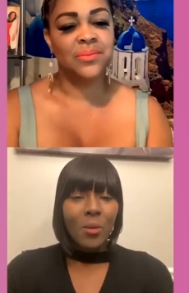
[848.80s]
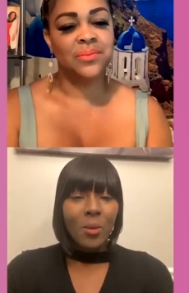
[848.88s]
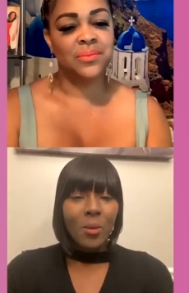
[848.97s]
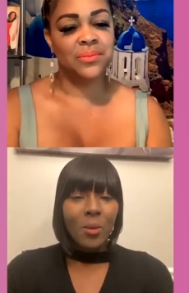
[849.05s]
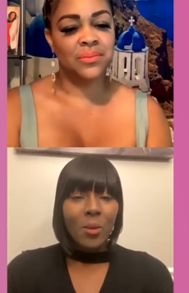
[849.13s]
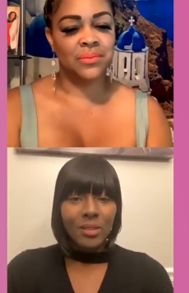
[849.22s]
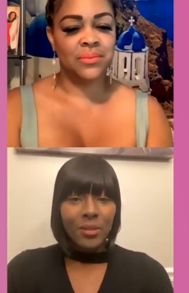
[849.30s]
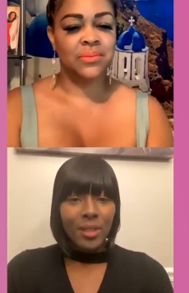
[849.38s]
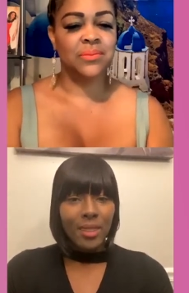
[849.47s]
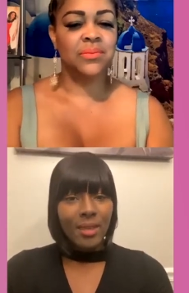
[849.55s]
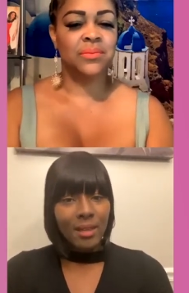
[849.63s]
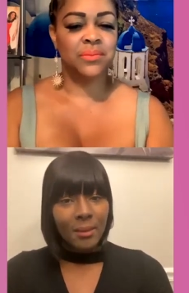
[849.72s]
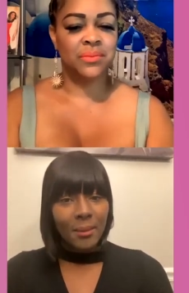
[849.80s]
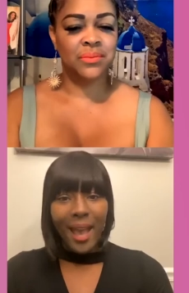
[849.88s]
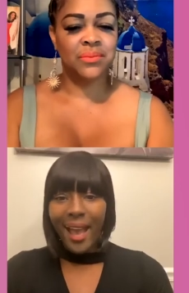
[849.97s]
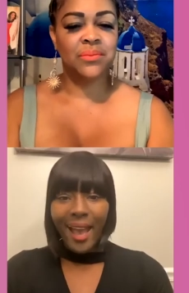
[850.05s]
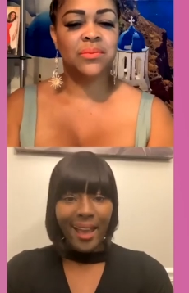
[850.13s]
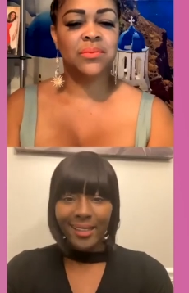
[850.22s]
Speaker 1: this for them, I
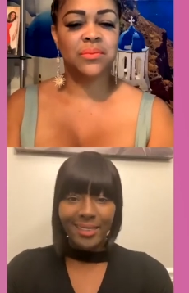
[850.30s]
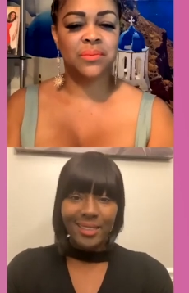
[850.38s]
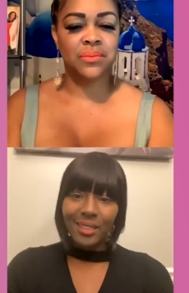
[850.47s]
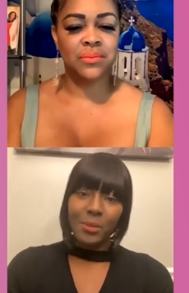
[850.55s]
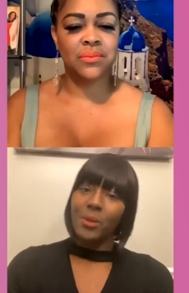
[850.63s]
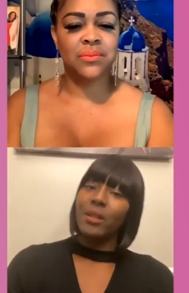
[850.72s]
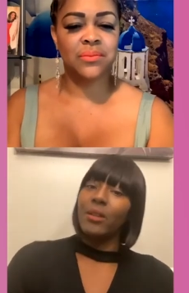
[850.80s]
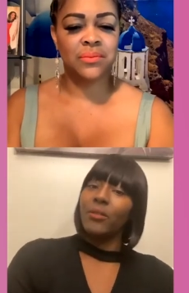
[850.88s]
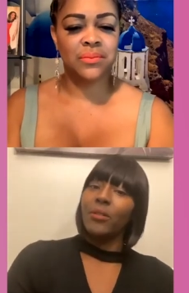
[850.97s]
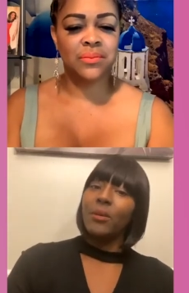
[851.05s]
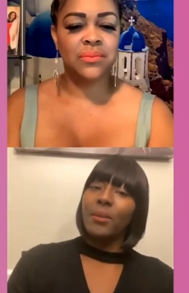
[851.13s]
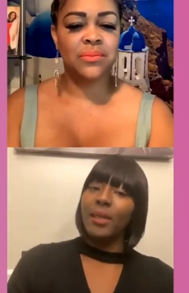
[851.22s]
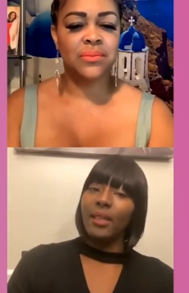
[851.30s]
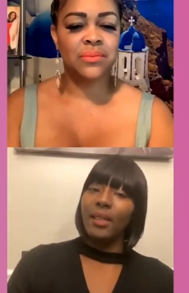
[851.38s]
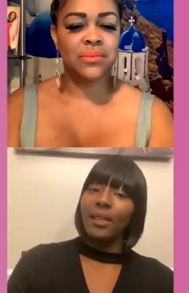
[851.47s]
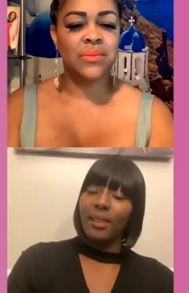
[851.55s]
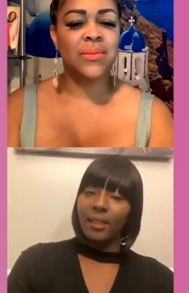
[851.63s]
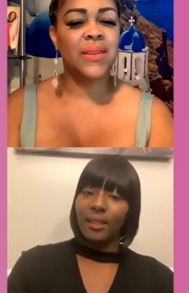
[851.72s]
shouldn't want it for me
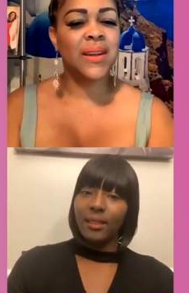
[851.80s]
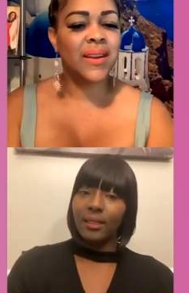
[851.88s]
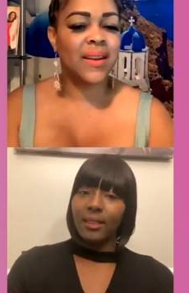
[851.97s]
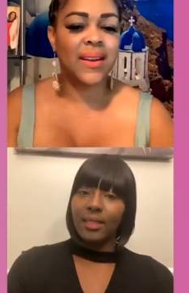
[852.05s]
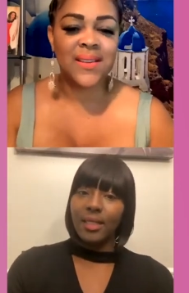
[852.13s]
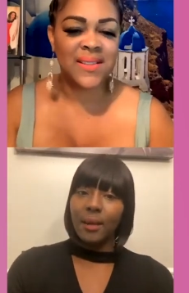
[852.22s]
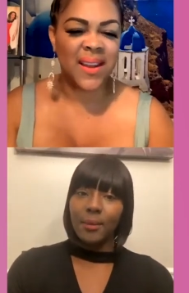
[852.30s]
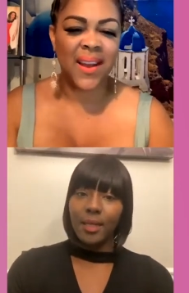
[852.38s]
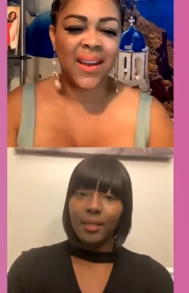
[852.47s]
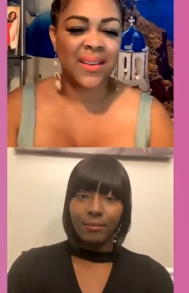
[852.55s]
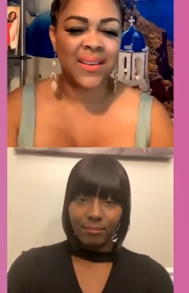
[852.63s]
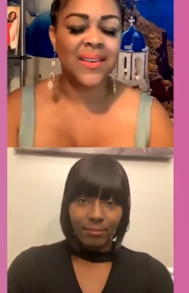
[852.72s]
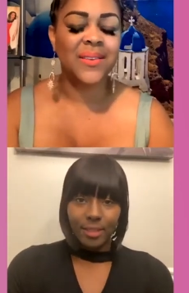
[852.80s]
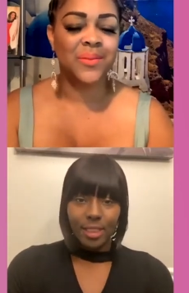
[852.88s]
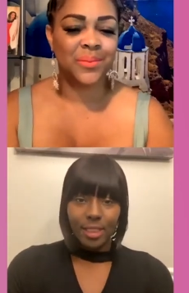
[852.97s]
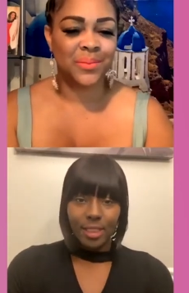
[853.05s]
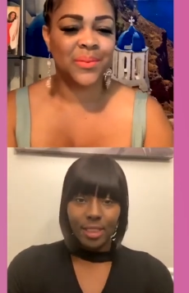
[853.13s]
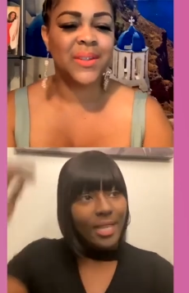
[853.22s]
either. Because exactly. I'm, you know,
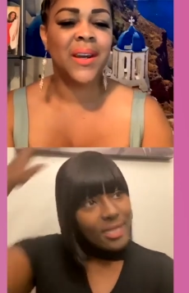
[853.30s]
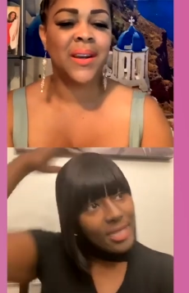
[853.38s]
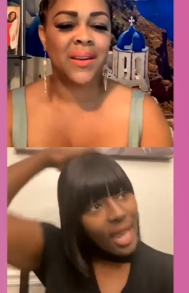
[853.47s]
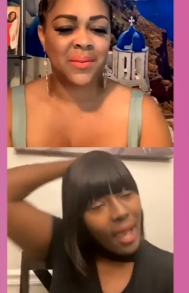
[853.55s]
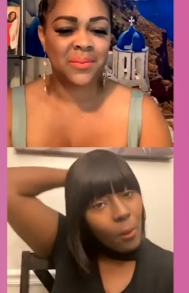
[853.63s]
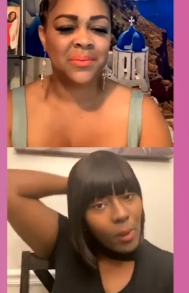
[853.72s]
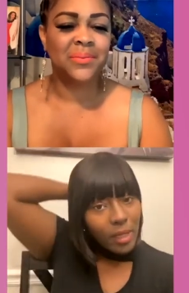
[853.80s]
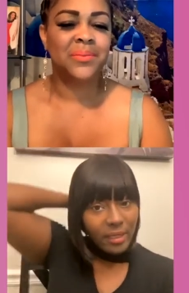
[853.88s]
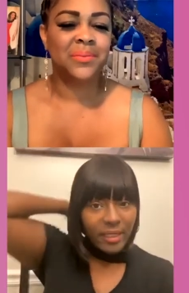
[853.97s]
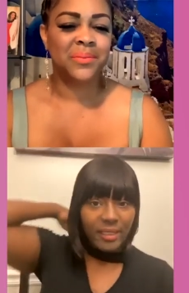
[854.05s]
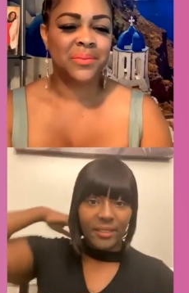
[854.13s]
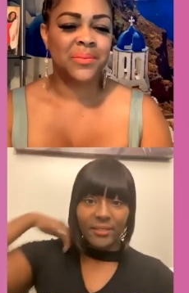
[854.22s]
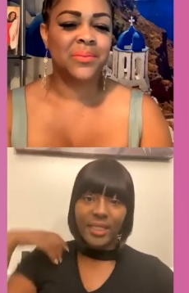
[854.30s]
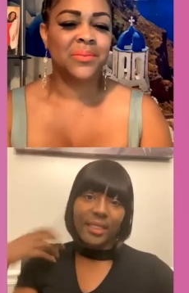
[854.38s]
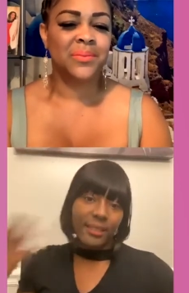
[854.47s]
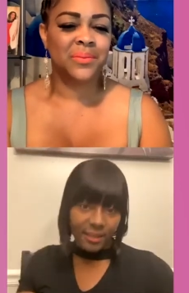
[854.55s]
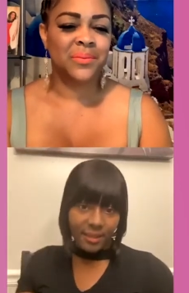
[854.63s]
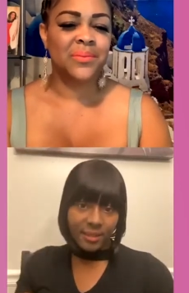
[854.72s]
that's not what love
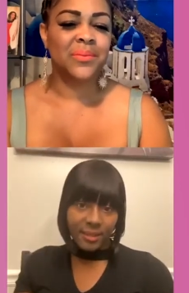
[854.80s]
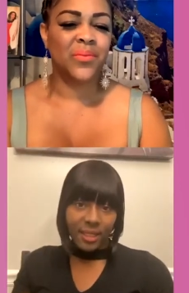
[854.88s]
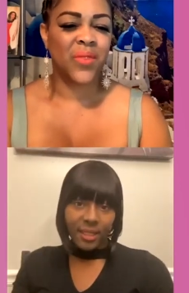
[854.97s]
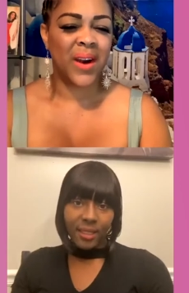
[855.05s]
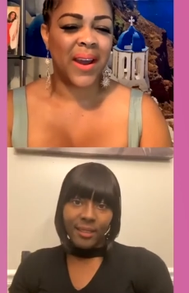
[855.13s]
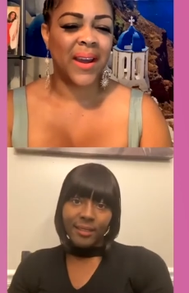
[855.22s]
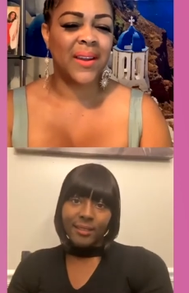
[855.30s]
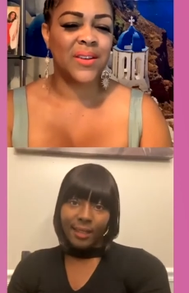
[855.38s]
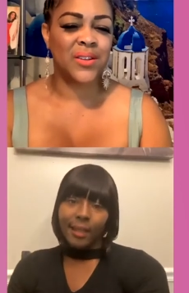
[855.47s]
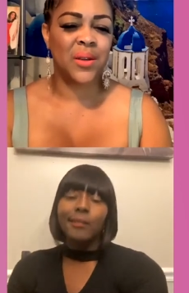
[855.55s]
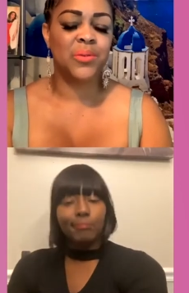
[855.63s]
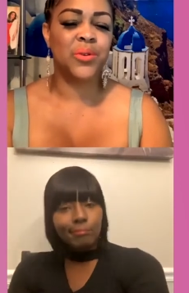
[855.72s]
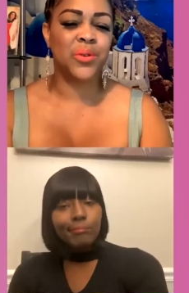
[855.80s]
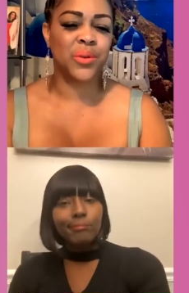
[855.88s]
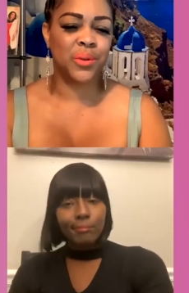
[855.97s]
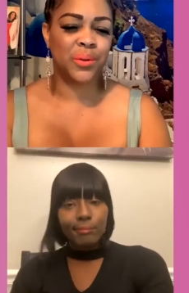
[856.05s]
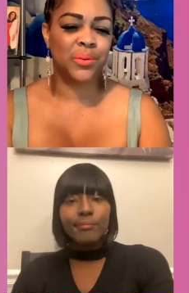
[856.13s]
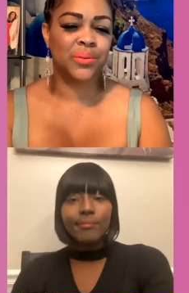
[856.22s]
is.
Speaker 2: Right. It's so um, true.
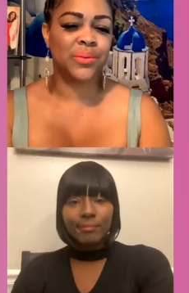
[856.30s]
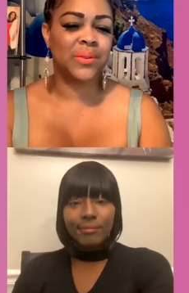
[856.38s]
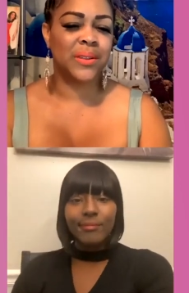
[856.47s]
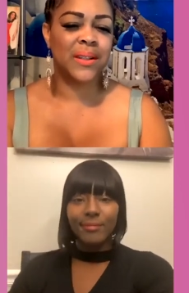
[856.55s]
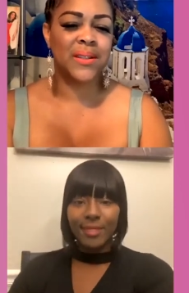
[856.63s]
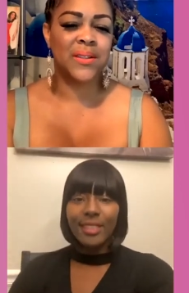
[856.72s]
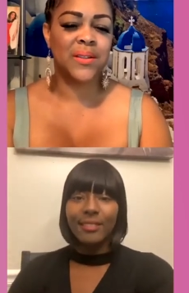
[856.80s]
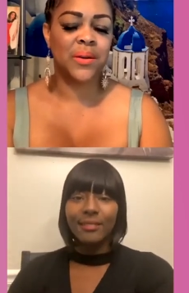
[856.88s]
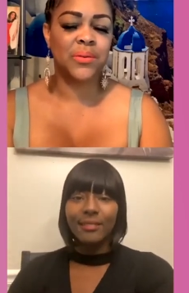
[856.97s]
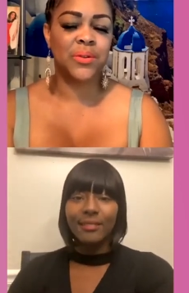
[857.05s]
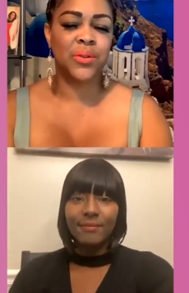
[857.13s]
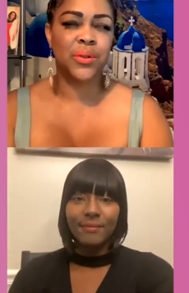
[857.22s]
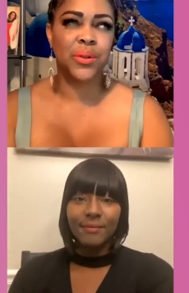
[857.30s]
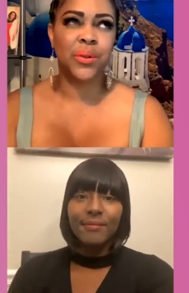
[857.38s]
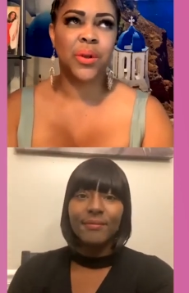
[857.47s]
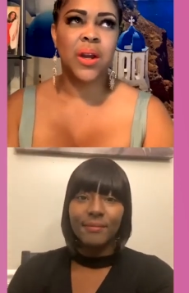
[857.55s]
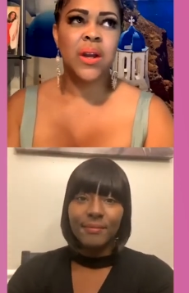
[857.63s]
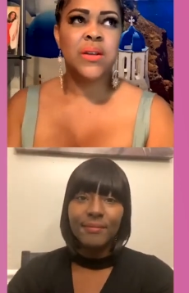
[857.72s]
It's so true.
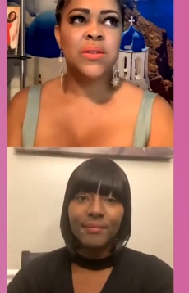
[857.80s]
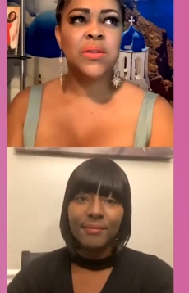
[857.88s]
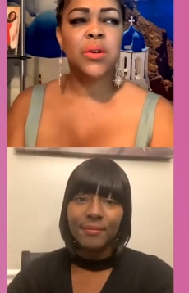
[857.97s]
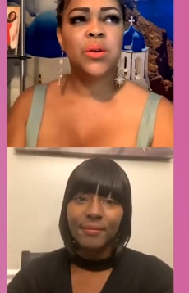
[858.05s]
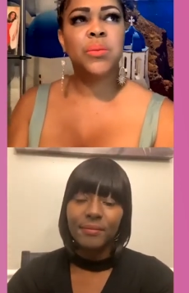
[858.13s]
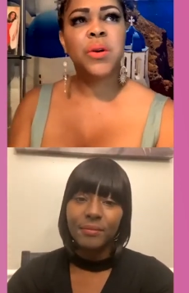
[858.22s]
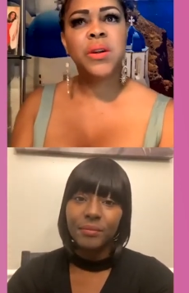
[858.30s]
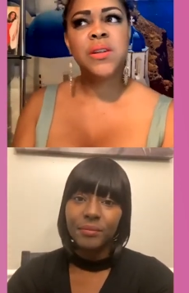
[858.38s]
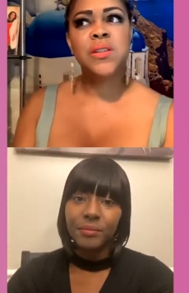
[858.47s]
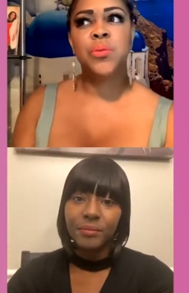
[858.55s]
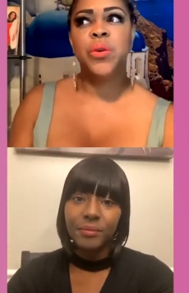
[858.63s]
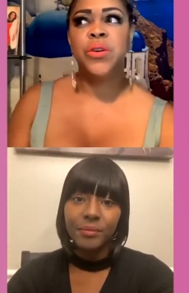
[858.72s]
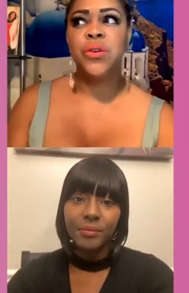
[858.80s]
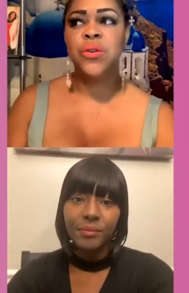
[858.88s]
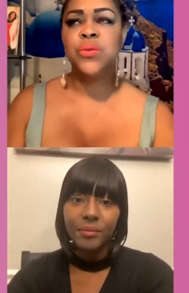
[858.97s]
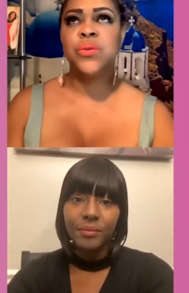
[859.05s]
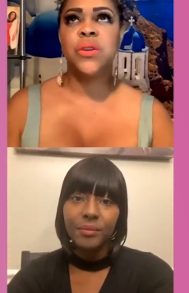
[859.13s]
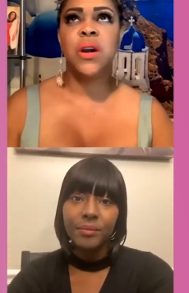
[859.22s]
So, Marnisha, when you
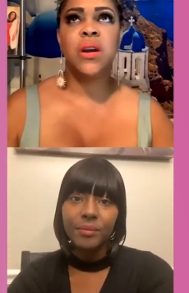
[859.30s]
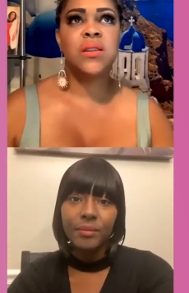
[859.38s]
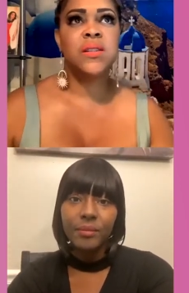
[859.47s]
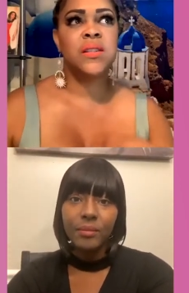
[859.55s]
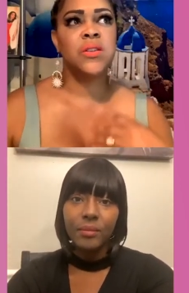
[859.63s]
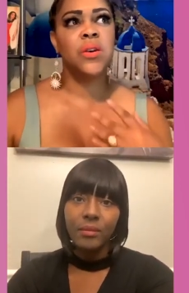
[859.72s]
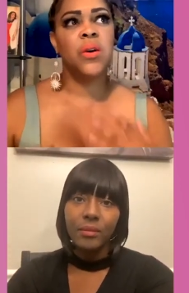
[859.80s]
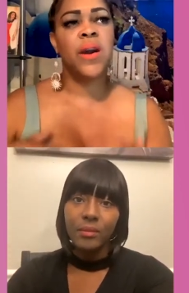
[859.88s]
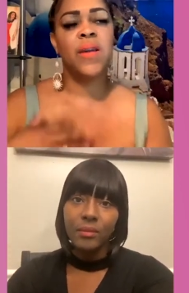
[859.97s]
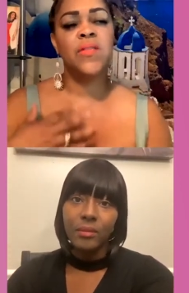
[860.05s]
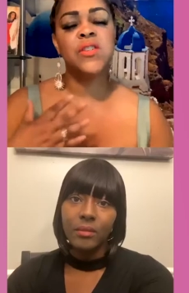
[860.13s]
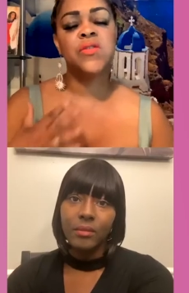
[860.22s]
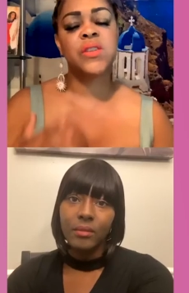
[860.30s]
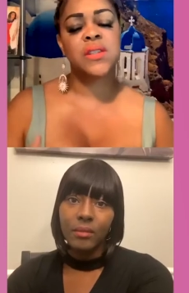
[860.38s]
started to, you know, have these resela-